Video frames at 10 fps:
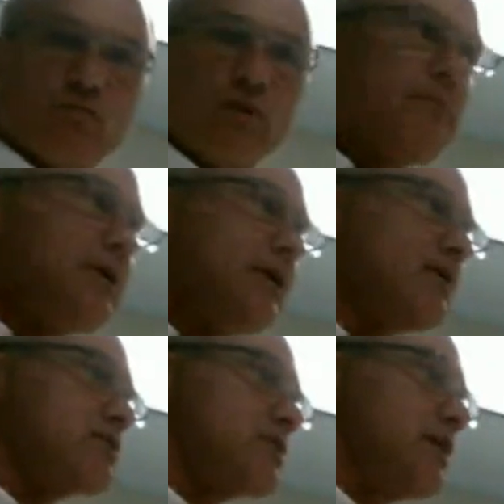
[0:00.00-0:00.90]
let me
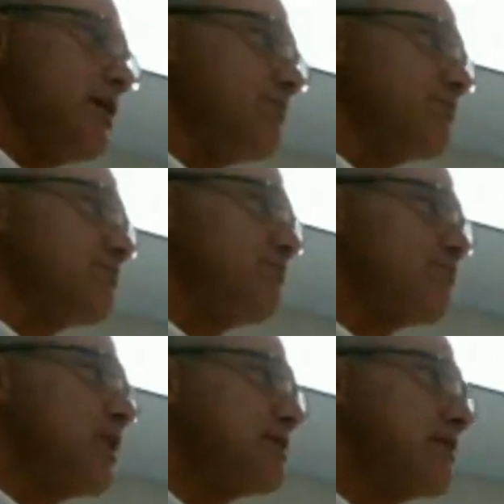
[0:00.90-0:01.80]
just keep
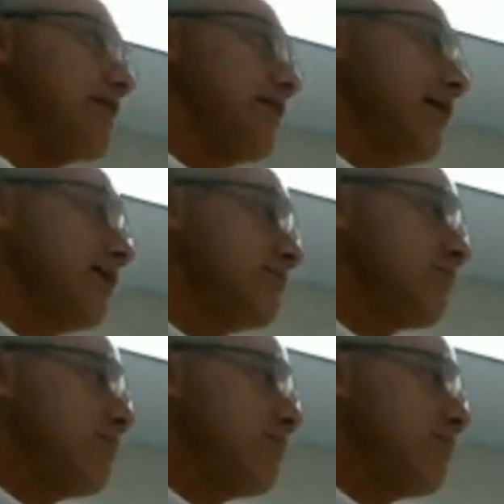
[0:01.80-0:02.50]
pressing. There you are.